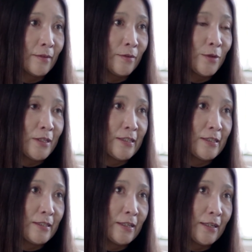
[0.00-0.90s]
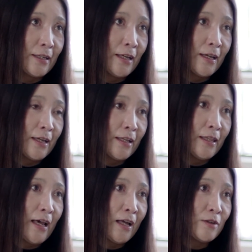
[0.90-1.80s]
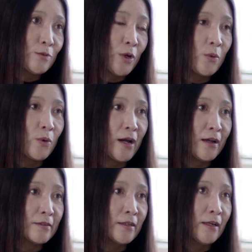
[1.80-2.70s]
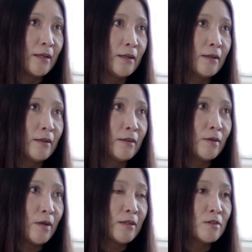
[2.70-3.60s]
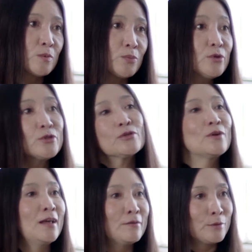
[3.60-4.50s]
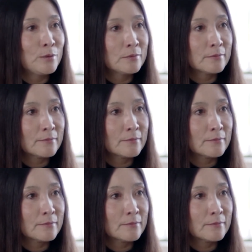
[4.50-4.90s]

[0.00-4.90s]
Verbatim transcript: So it's, that requires a spiritual level.